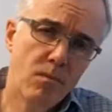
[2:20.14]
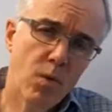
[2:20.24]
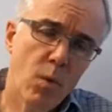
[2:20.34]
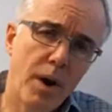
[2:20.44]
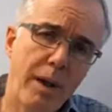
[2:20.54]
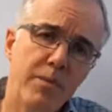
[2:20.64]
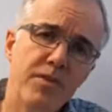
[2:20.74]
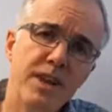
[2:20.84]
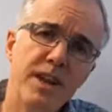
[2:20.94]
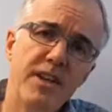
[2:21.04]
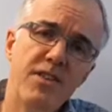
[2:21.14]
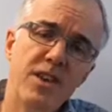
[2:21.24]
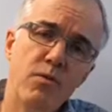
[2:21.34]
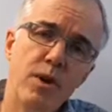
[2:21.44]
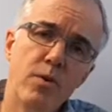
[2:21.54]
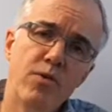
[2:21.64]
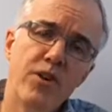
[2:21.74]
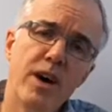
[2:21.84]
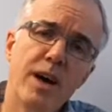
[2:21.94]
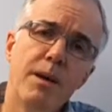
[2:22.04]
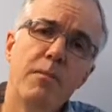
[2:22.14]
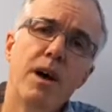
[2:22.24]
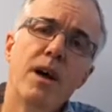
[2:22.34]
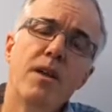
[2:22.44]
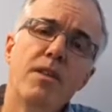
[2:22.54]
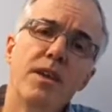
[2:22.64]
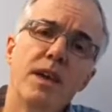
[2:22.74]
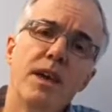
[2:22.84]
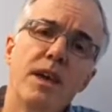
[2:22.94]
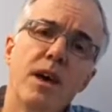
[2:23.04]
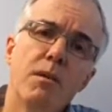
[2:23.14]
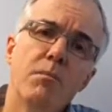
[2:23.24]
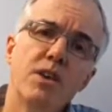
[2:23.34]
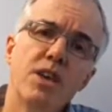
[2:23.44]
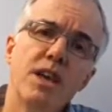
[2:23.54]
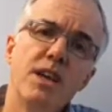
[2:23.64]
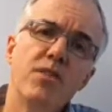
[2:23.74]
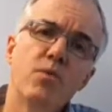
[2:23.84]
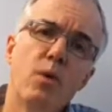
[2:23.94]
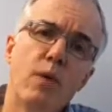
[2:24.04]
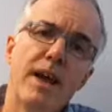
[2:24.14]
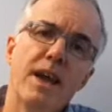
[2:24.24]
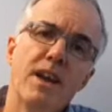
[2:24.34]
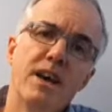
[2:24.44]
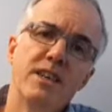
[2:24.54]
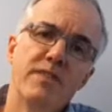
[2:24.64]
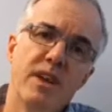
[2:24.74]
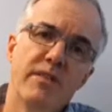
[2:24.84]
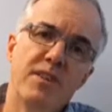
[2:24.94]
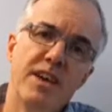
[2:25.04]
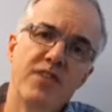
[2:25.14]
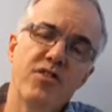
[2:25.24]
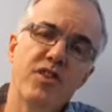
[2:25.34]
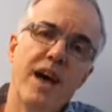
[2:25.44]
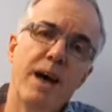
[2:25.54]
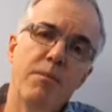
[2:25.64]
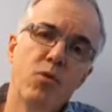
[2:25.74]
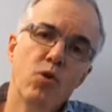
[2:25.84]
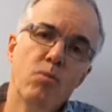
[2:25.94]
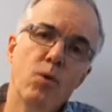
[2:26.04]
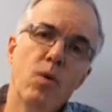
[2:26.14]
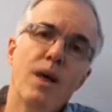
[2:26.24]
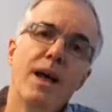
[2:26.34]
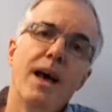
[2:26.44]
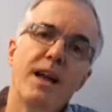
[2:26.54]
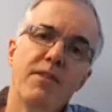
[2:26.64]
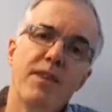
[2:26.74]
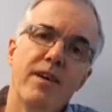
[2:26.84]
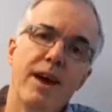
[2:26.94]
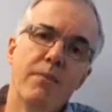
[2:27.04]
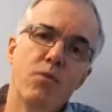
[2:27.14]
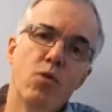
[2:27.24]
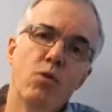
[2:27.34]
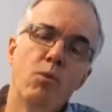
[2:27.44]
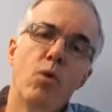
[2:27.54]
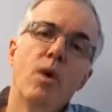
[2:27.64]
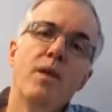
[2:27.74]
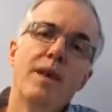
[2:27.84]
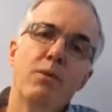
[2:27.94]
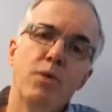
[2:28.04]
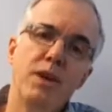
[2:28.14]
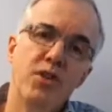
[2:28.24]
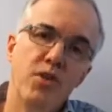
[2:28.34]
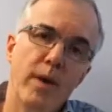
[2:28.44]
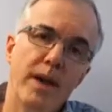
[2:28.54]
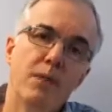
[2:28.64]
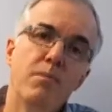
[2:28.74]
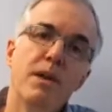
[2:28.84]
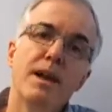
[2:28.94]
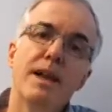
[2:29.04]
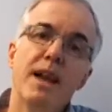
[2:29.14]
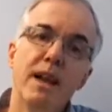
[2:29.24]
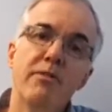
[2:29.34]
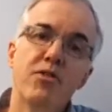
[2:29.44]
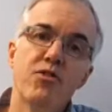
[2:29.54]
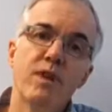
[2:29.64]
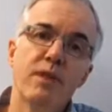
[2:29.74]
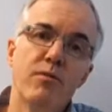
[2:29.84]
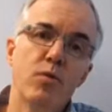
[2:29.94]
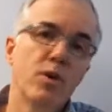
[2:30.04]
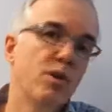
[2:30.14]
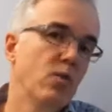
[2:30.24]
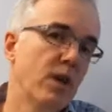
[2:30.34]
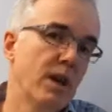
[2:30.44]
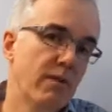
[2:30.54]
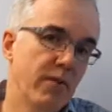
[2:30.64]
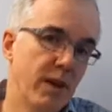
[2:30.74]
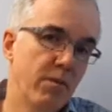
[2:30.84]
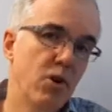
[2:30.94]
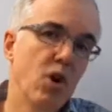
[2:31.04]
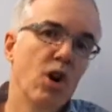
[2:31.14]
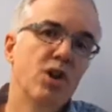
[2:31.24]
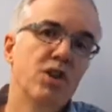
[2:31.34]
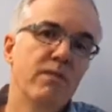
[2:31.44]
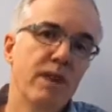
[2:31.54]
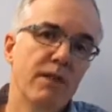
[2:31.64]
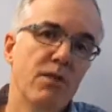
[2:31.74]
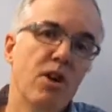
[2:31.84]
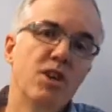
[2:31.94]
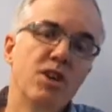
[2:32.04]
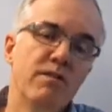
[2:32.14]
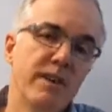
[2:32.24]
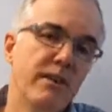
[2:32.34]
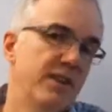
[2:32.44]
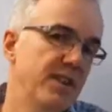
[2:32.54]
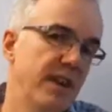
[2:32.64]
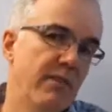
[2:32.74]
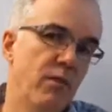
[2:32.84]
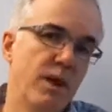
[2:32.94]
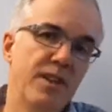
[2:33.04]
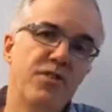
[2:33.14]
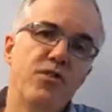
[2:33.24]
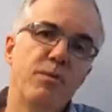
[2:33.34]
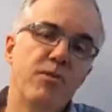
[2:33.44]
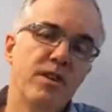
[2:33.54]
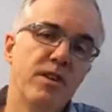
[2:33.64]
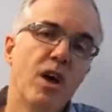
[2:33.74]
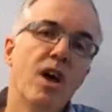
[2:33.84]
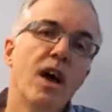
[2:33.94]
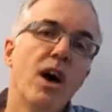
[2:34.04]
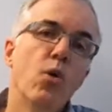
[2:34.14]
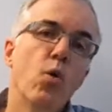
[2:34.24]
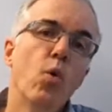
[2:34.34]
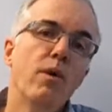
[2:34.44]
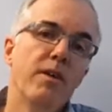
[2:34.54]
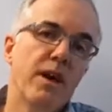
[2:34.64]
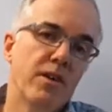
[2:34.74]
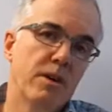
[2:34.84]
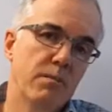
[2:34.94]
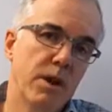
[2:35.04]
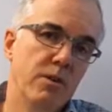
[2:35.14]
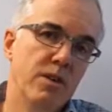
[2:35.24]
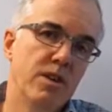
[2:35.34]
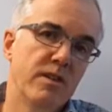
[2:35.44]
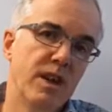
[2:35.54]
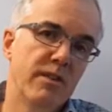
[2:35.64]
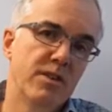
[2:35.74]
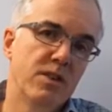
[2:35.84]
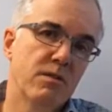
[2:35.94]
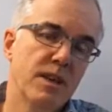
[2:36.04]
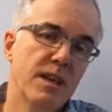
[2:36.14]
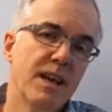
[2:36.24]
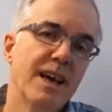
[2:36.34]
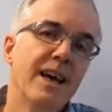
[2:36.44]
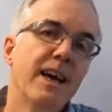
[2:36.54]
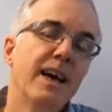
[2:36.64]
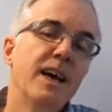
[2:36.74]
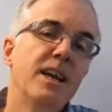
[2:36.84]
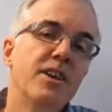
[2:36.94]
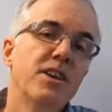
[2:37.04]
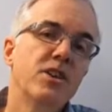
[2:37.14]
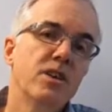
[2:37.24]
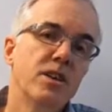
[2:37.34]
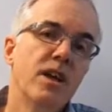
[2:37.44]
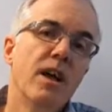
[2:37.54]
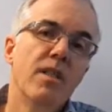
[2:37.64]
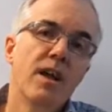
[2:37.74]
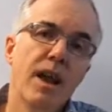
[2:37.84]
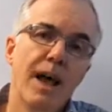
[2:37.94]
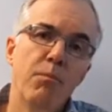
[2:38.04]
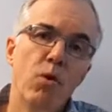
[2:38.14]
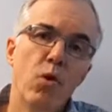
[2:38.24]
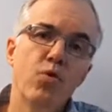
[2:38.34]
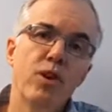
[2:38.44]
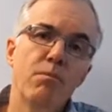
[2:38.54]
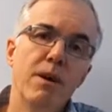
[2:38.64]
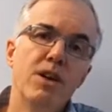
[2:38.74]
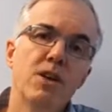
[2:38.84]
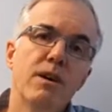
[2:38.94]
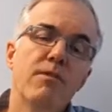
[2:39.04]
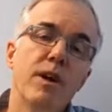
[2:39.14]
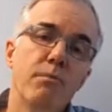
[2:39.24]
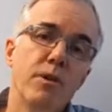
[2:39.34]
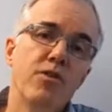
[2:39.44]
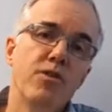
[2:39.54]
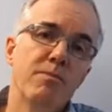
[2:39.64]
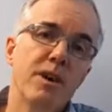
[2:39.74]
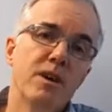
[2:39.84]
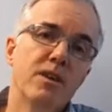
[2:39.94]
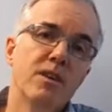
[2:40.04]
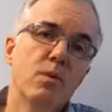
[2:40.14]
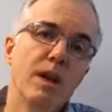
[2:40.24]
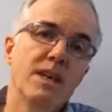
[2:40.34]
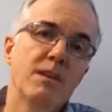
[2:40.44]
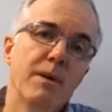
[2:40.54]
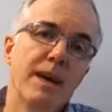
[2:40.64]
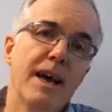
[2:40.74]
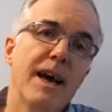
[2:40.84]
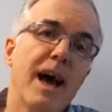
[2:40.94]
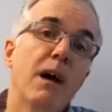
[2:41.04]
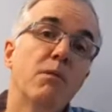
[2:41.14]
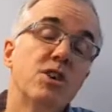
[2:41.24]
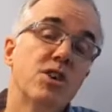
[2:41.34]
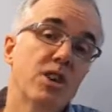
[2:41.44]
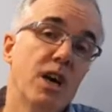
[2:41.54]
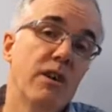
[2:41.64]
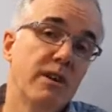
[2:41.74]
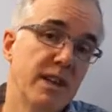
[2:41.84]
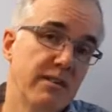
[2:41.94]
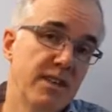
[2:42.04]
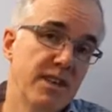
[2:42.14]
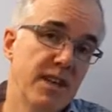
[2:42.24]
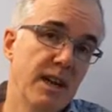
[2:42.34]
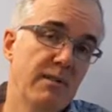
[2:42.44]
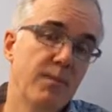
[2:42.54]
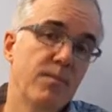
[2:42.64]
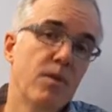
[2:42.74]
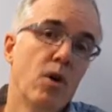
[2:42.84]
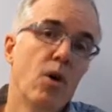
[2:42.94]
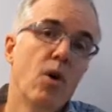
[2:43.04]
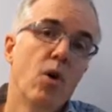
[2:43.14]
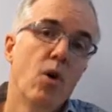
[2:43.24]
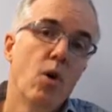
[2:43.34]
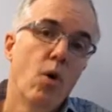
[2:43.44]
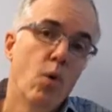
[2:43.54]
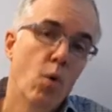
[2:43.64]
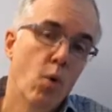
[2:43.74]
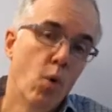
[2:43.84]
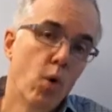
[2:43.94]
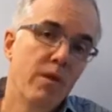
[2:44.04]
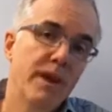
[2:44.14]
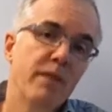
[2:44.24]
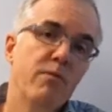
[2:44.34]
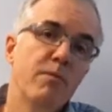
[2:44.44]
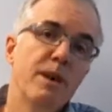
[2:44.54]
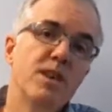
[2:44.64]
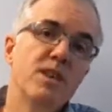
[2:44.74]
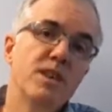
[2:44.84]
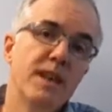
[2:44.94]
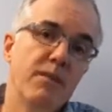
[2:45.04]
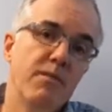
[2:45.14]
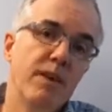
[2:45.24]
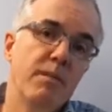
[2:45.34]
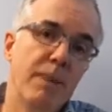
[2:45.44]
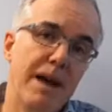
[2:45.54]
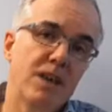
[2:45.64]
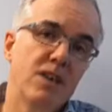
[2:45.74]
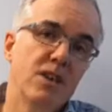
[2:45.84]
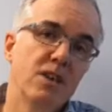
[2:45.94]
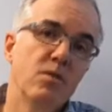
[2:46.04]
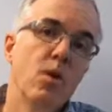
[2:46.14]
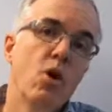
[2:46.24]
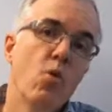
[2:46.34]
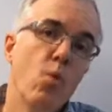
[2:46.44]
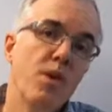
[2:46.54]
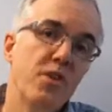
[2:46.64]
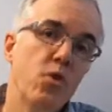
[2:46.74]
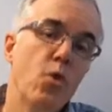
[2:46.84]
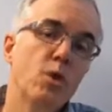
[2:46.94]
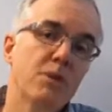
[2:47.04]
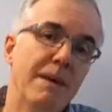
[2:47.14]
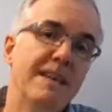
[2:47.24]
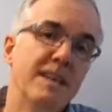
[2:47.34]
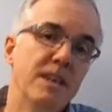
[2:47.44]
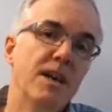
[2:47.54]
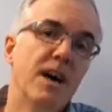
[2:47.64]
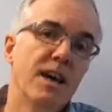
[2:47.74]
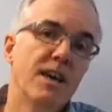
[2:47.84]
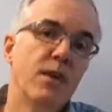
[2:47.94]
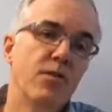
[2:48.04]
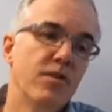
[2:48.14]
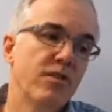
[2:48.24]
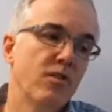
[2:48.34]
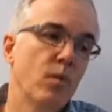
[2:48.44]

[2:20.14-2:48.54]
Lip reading: what happens then is in real time, the machines will recognise if the liver tests are abnormal, and if they're abnormal, they will then do a complete liver screen for you, looking for immunology, virology, ferritin, alpha-1 antitrypsin, and all of the other components of the liver screen. In addition, the lab will also measure fibrosis markers that will estimate how much scarring there is in the liver. All of that information is then fed back to you with an automated diagnosis as